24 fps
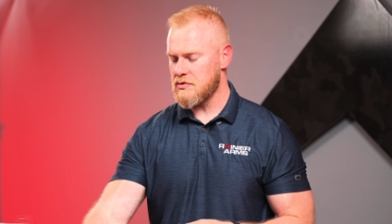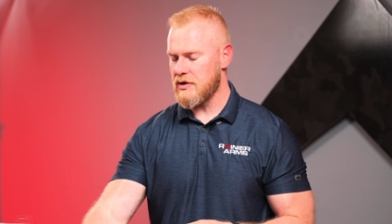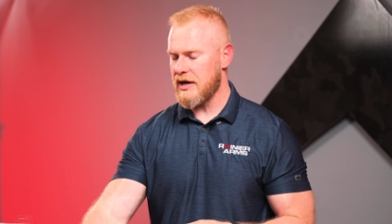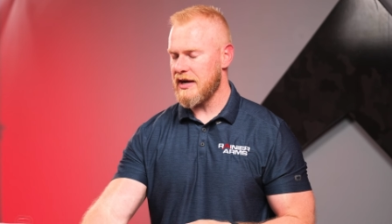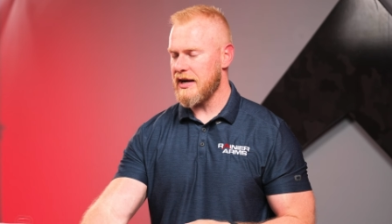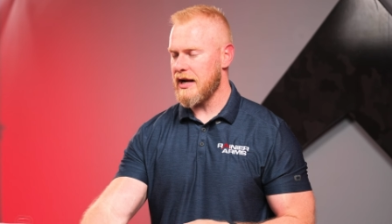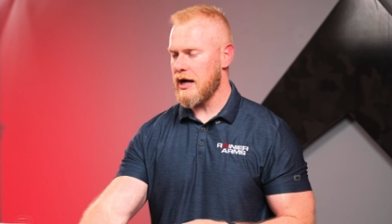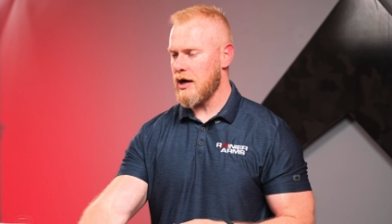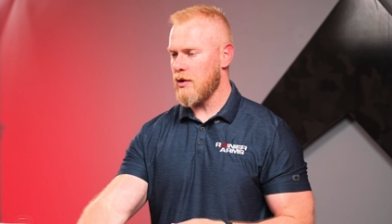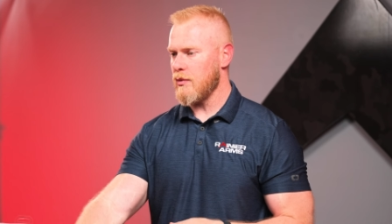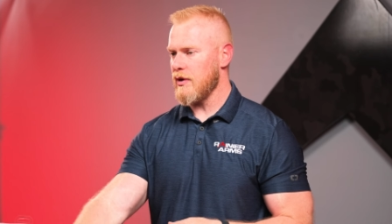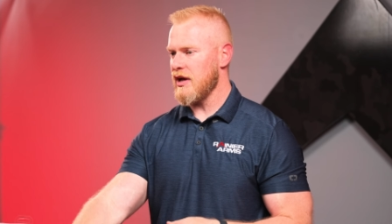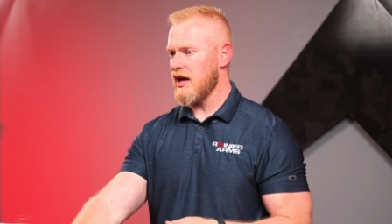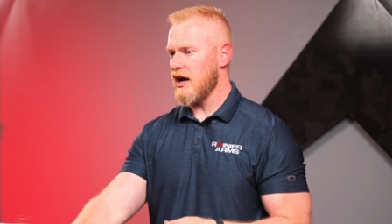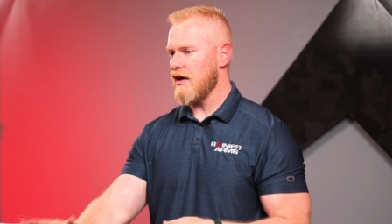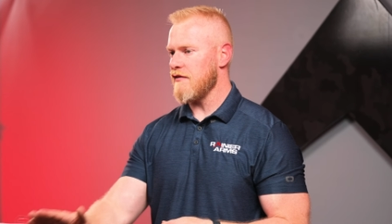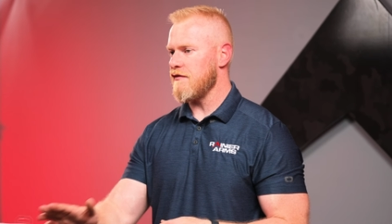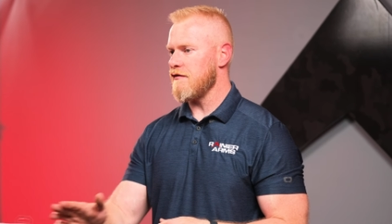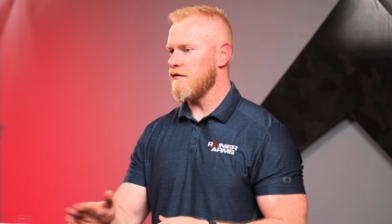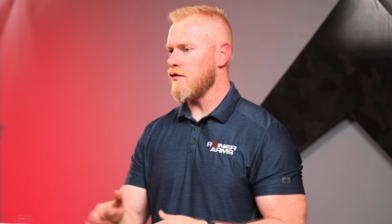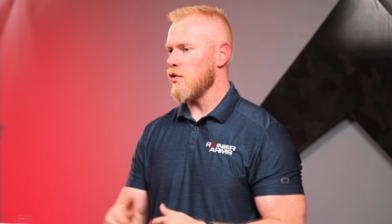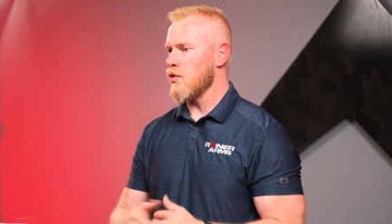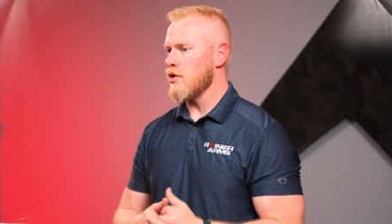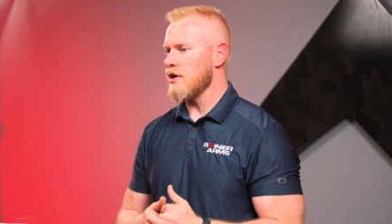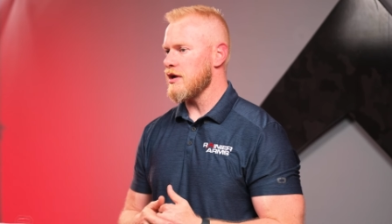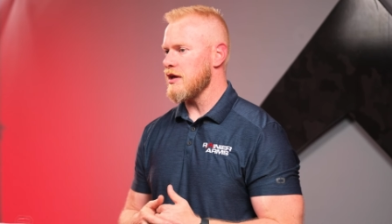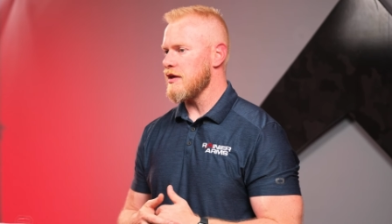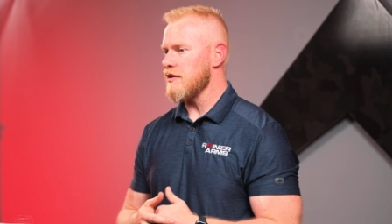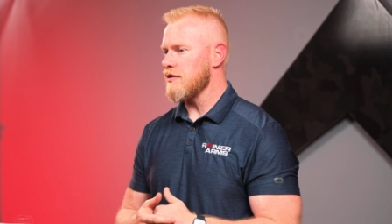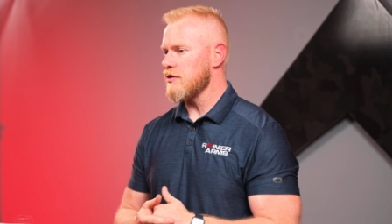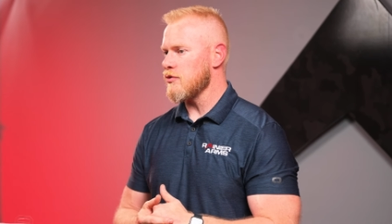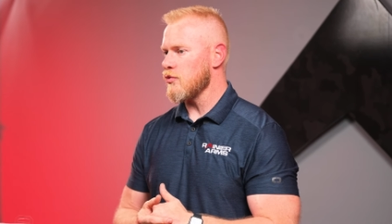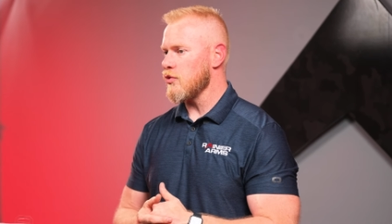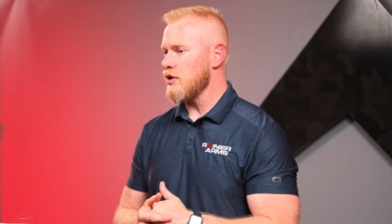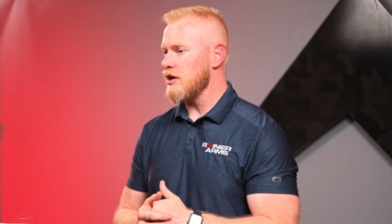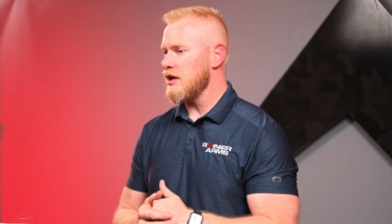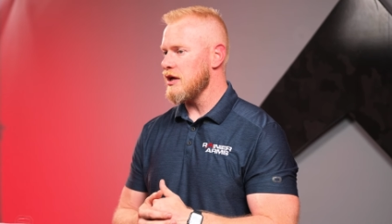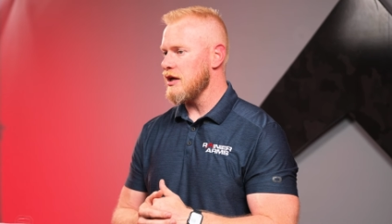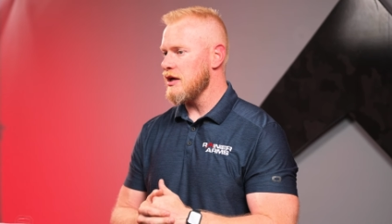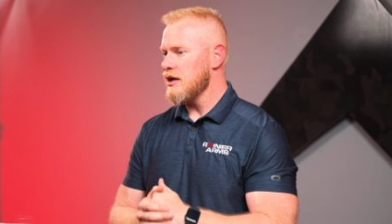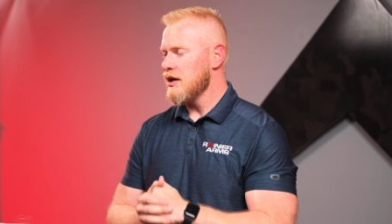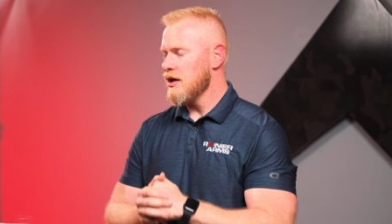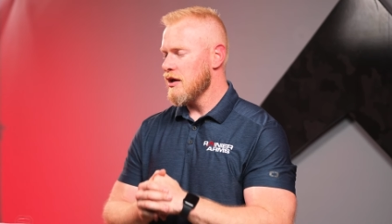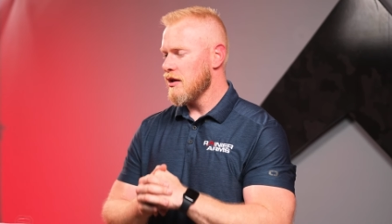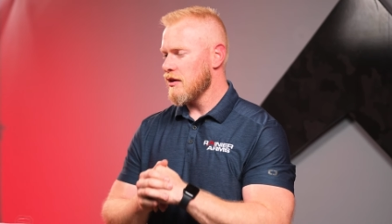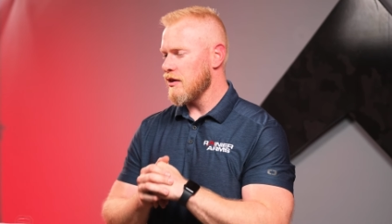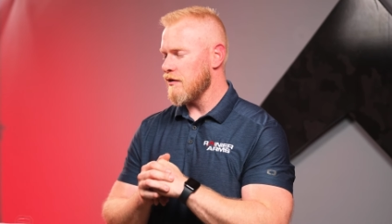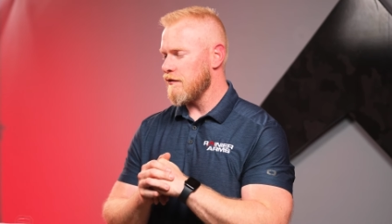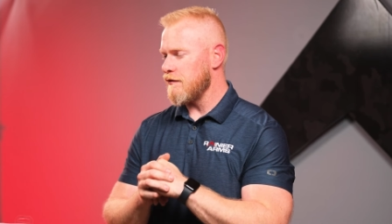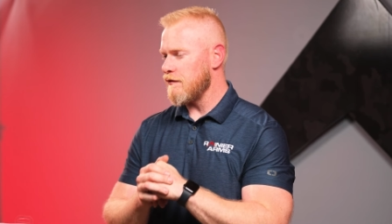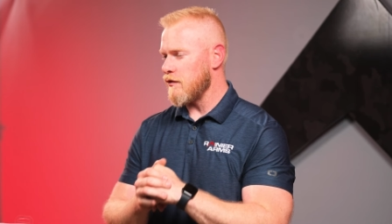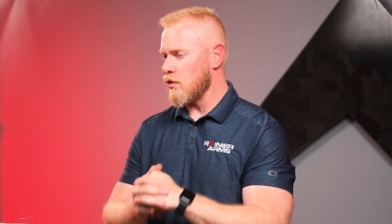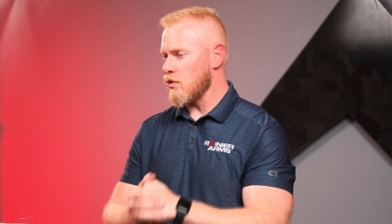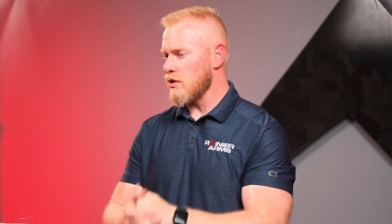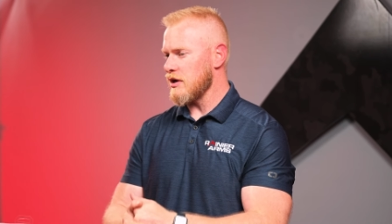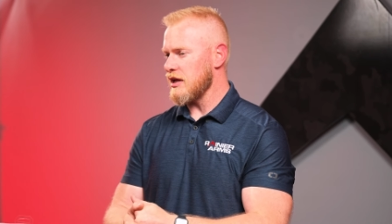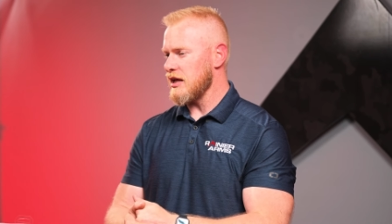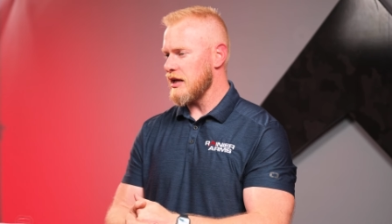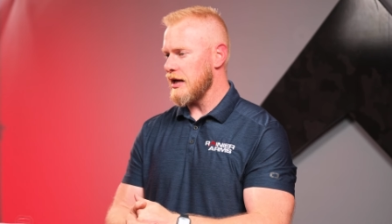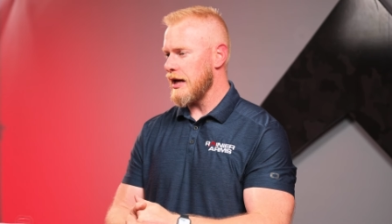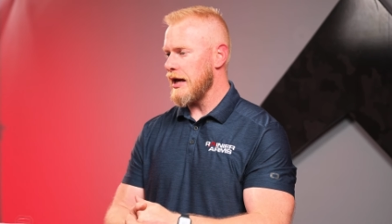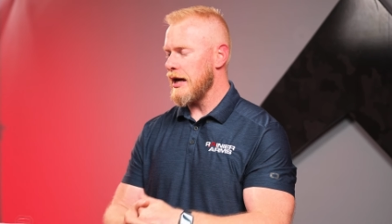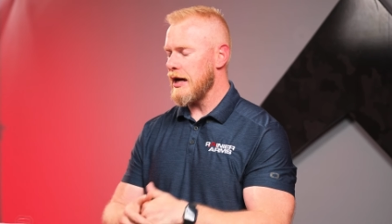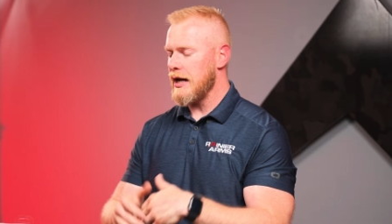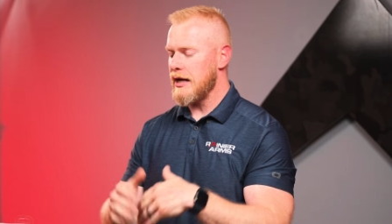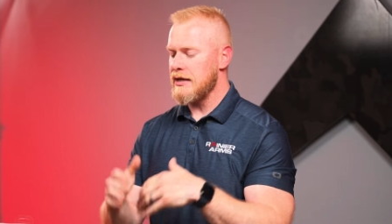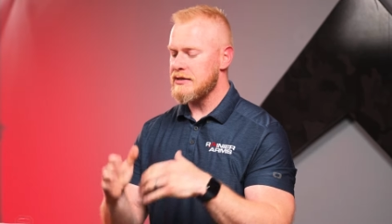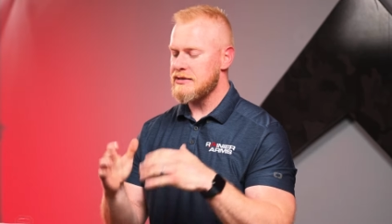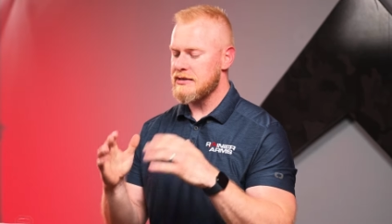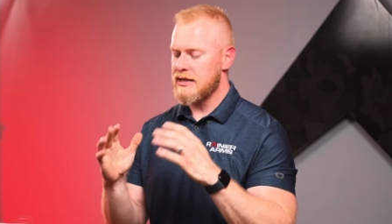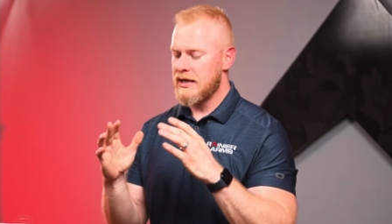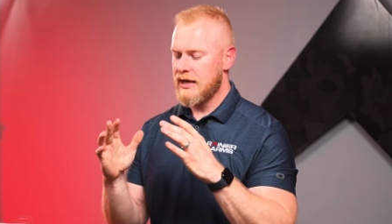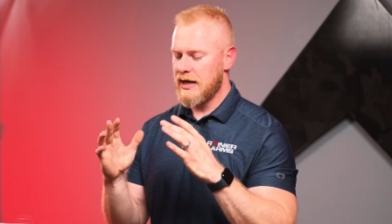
right now we have 43, the 48,